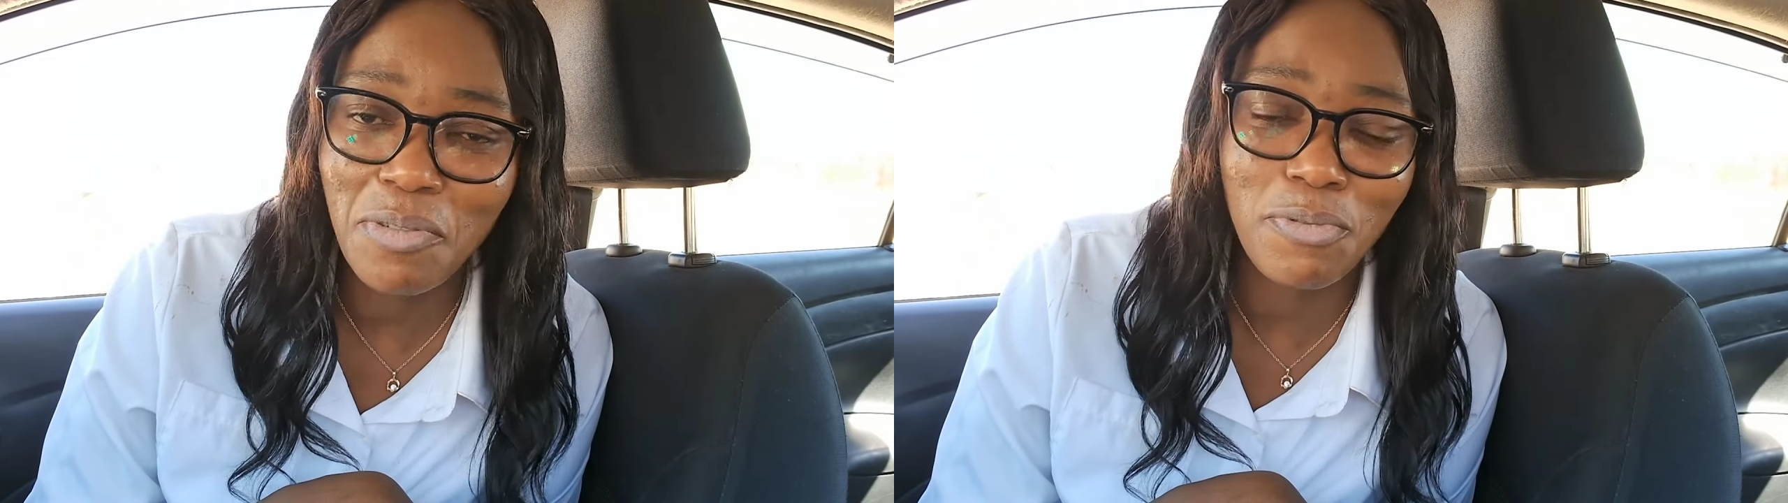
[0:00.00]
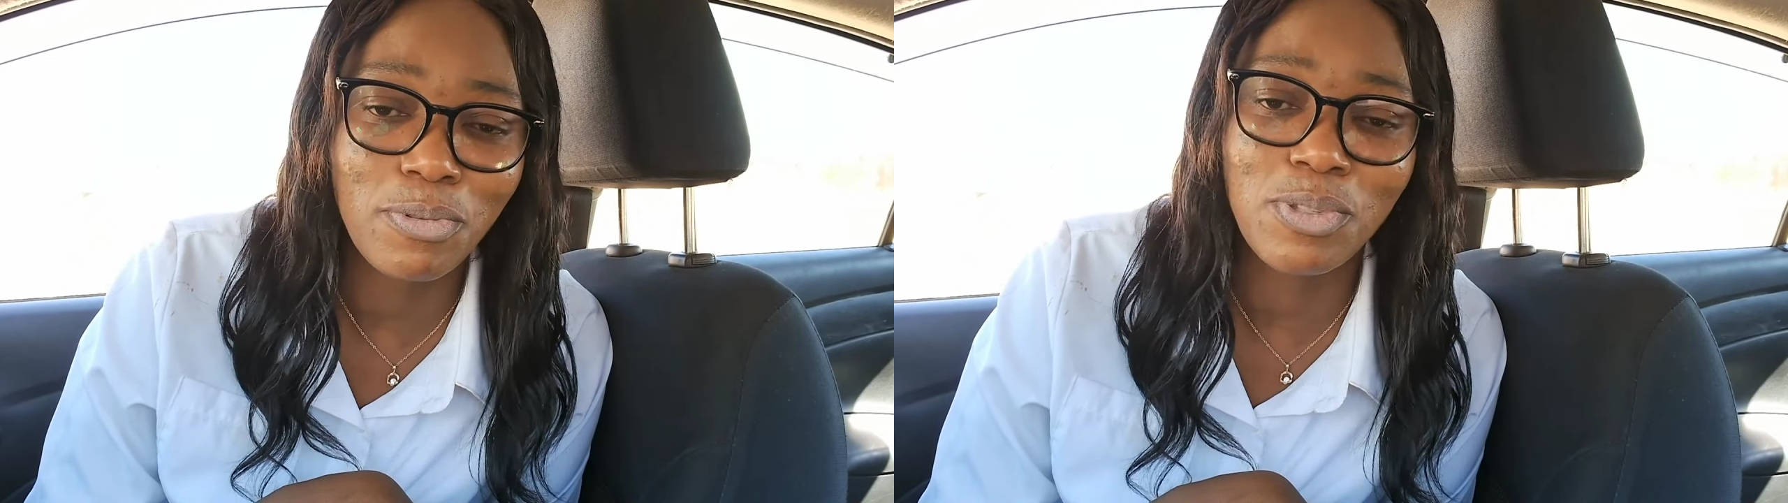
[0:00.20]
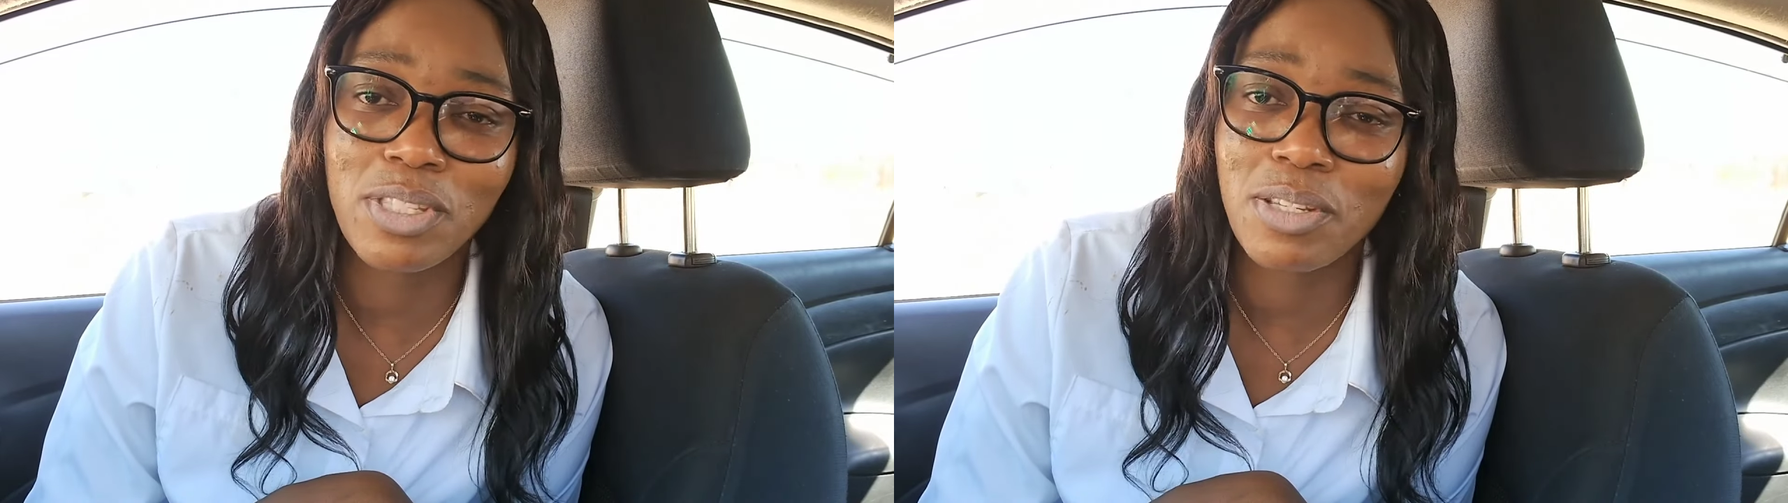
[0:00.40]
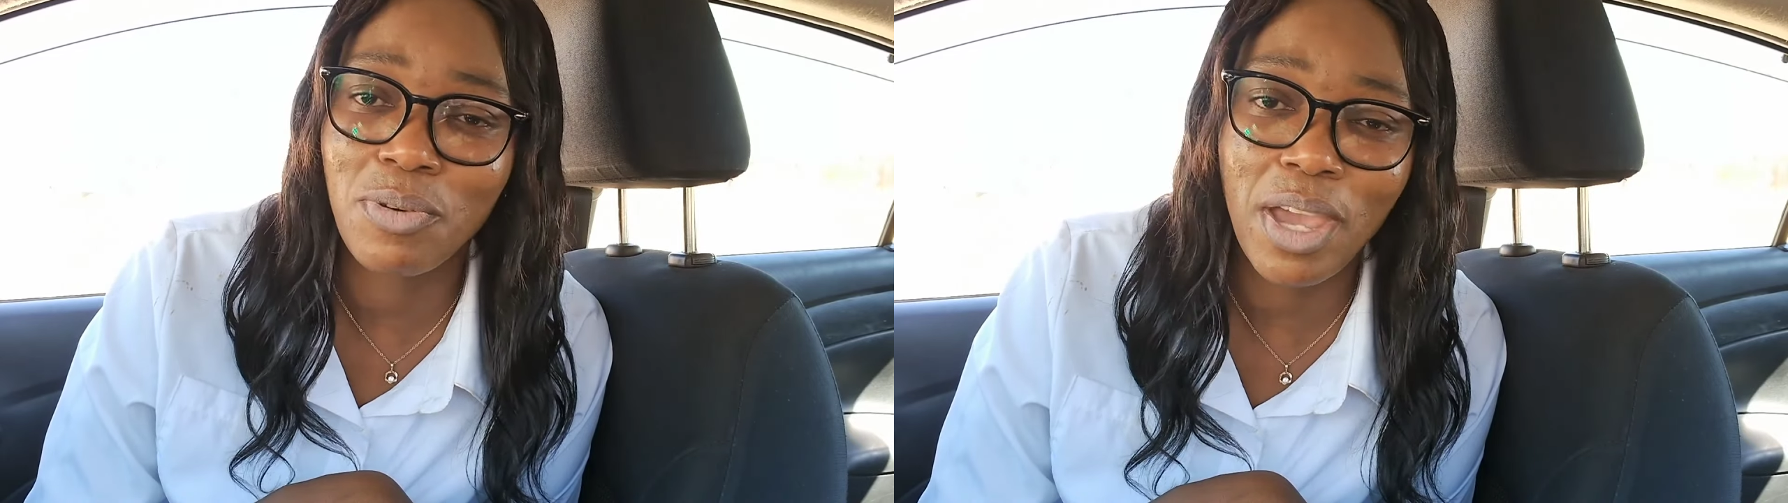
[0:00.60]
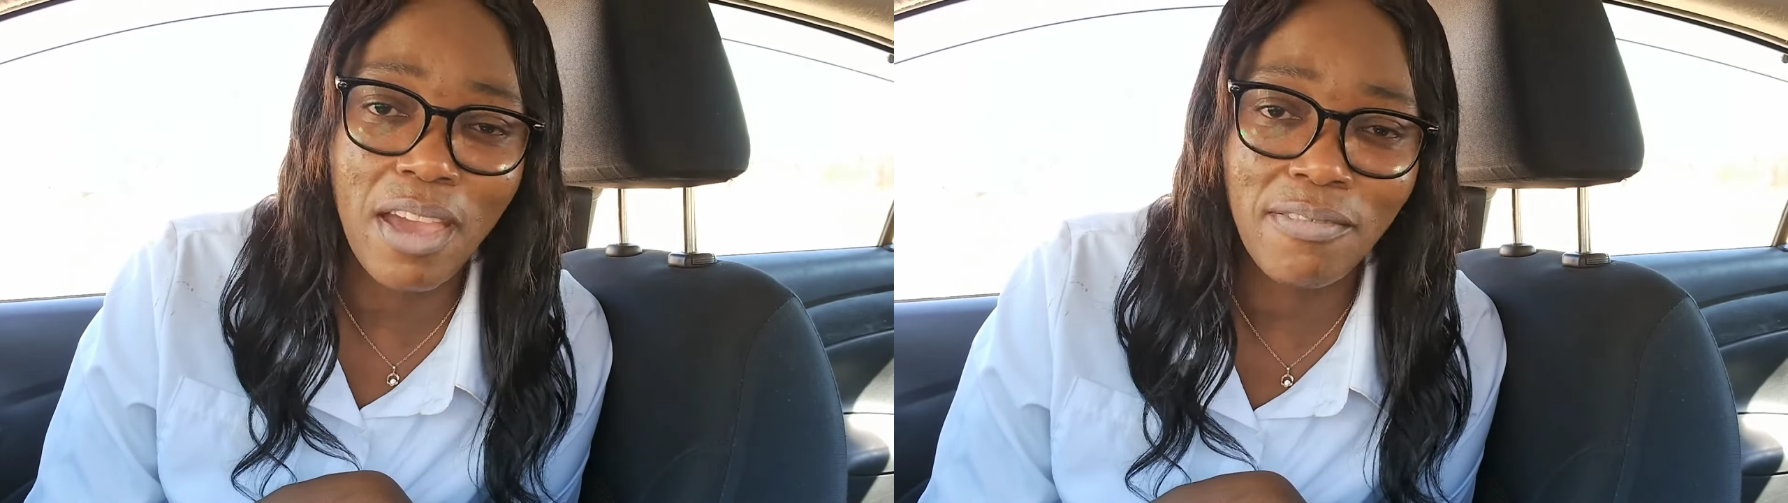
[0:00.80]
If you
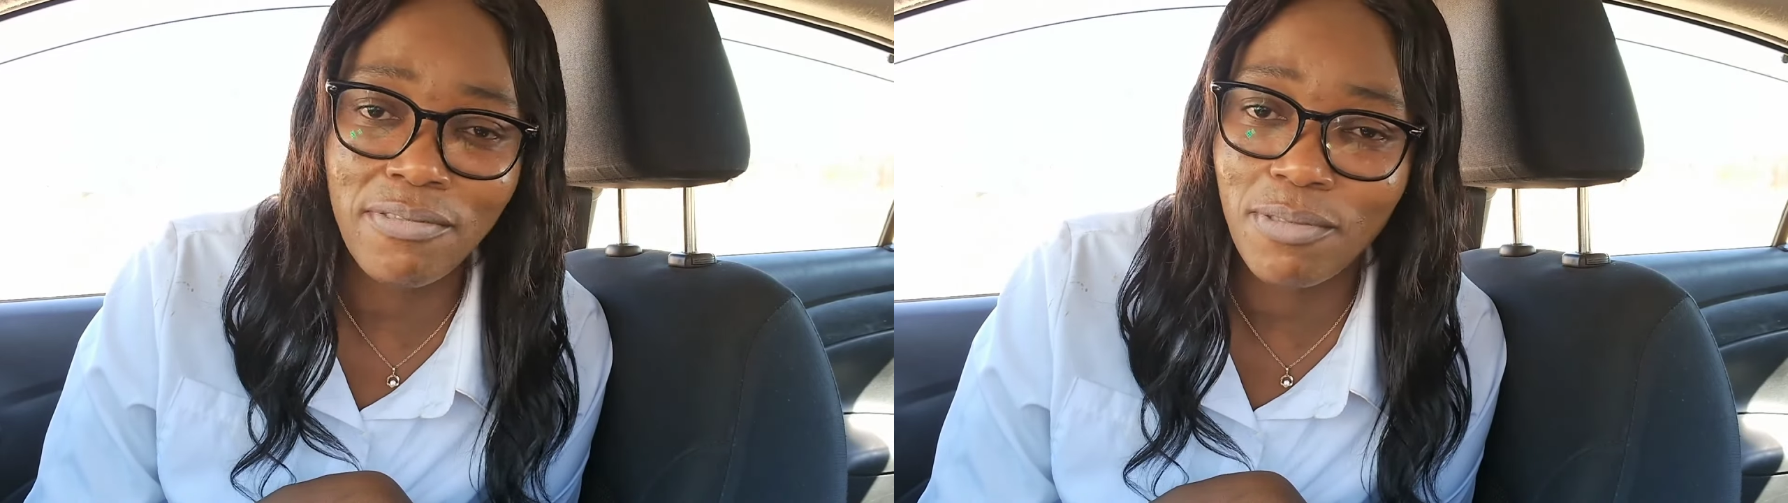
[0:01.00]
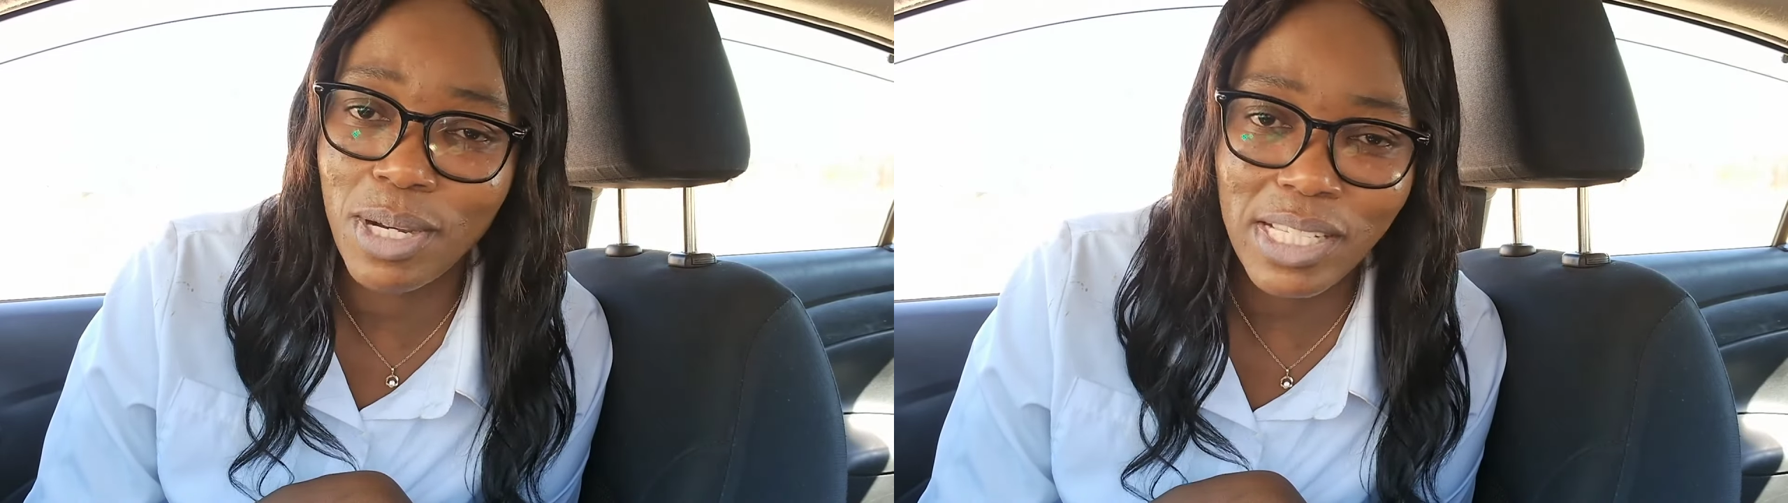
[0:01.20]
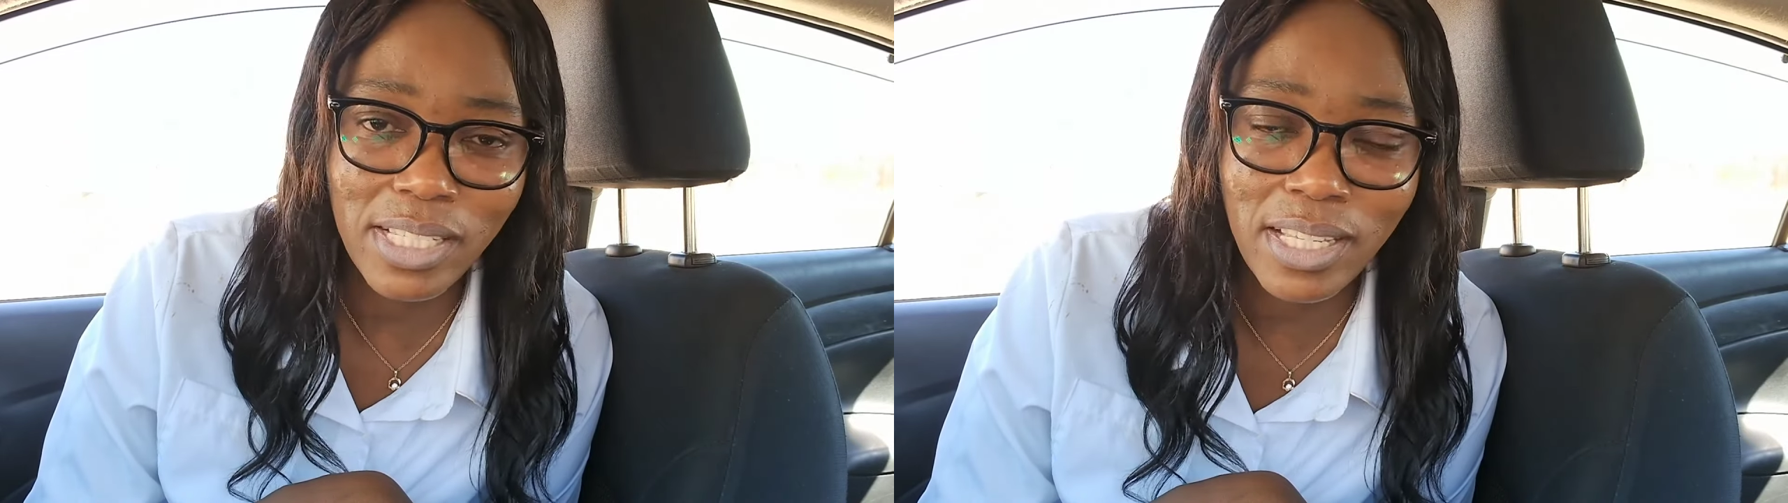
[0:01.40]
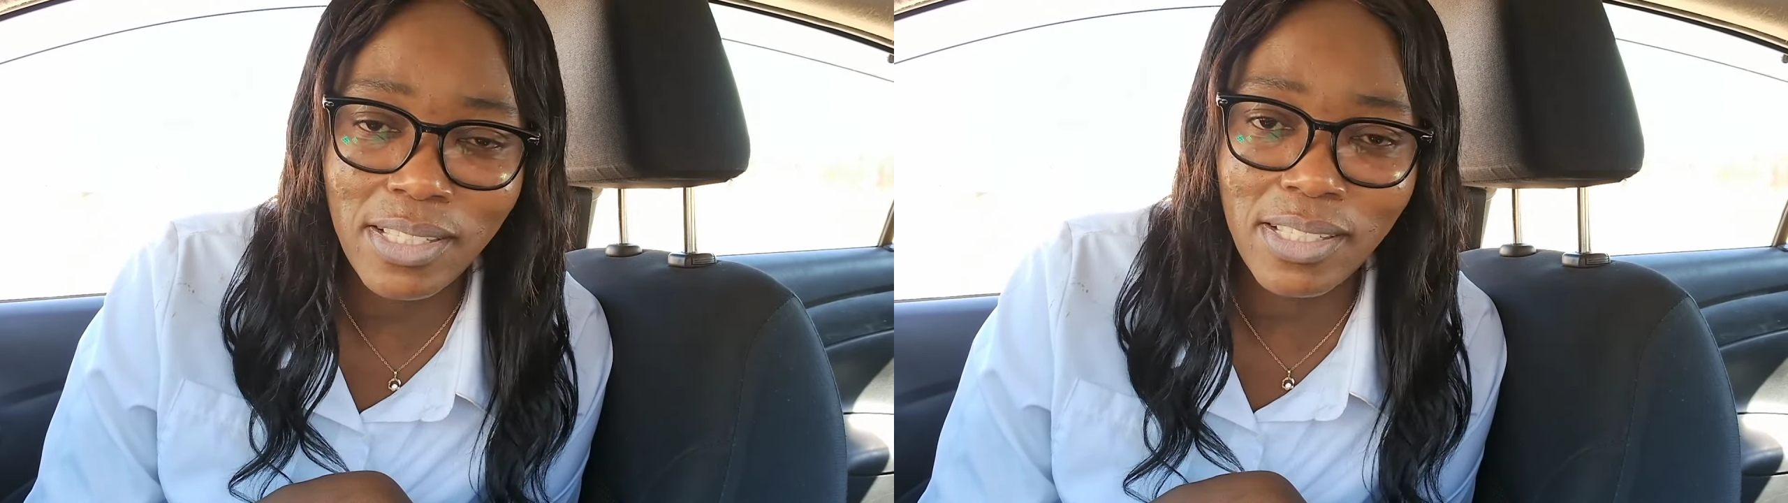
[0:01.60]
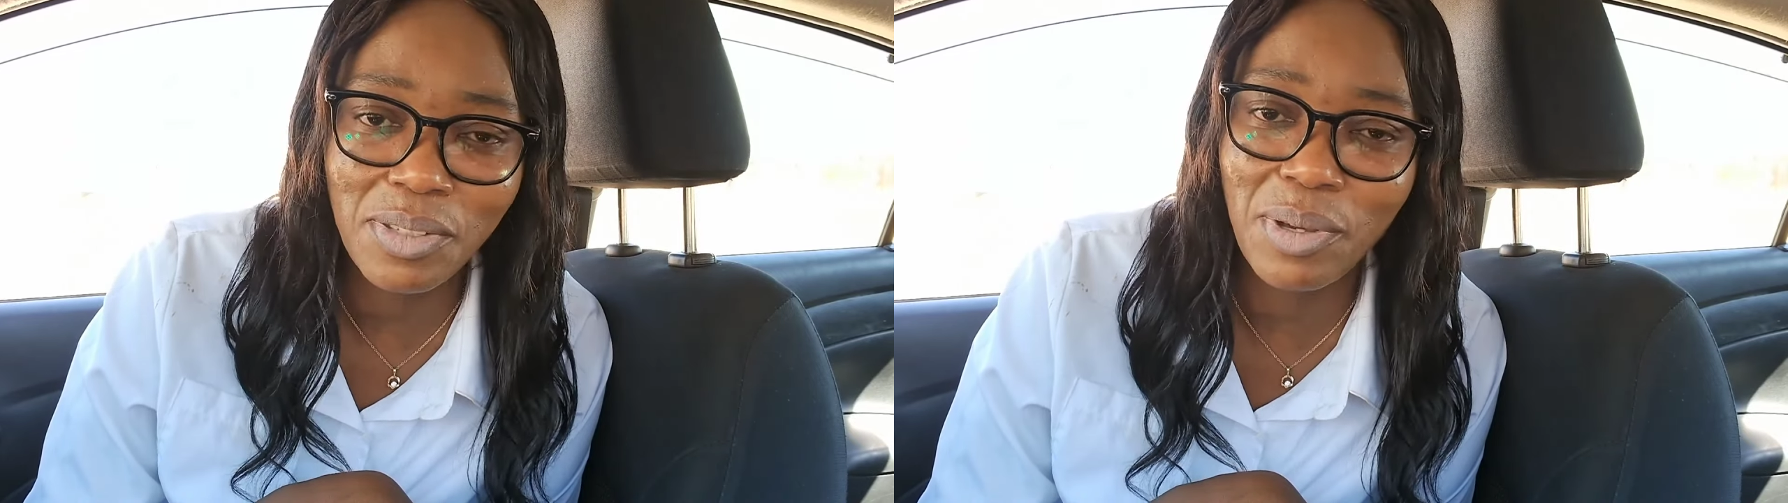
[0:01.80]
still have questions,